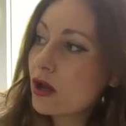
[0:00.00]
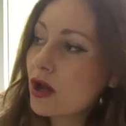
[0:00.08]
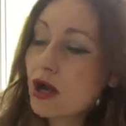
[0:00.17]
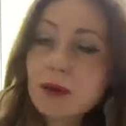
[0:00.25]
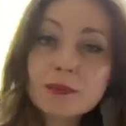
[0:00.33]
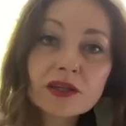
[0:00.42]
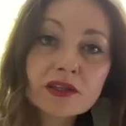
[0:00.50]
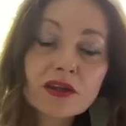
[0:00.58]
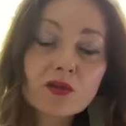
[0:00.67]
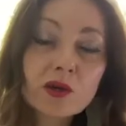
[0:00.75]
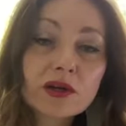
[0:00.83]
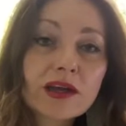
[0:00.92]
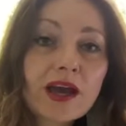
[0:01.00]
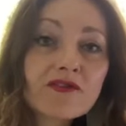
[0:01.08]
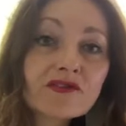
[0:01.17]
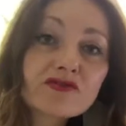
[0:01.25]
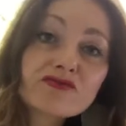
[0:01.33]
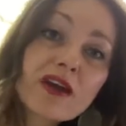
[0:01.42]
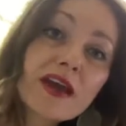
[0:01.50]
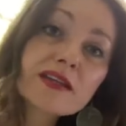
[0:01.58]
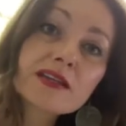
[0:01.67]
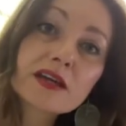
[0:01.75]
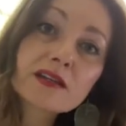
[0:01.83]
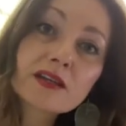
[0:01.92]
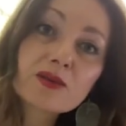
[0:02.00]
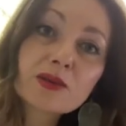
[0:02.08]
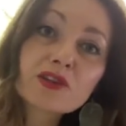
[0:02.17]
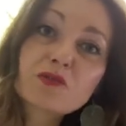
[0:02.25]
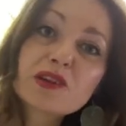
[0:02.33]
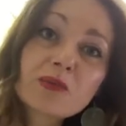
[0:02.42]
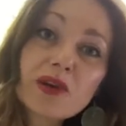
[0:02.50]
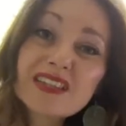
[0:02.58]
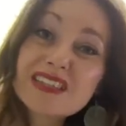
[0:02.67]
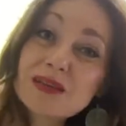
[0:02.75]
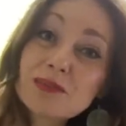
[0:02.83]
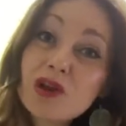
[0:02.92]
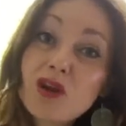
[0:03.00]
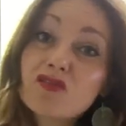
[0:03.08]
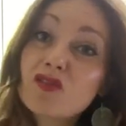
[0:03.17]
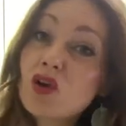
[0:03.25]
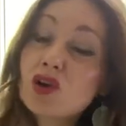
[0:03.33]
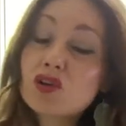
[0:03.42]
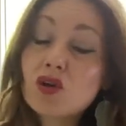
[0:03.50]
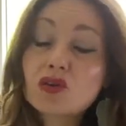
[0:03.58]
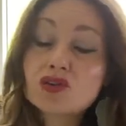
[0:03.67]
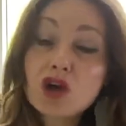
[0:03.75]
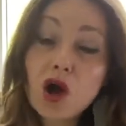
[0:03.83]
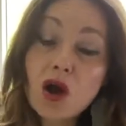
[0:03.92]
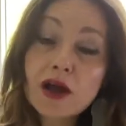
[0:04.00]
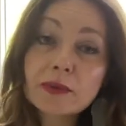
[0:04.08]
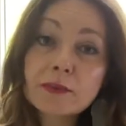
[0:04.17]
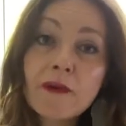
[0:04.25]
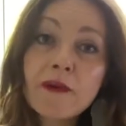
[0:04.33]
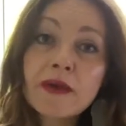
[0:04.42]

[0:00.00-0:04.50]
Another one I haven't read, another one that's been on my TBR for a long time.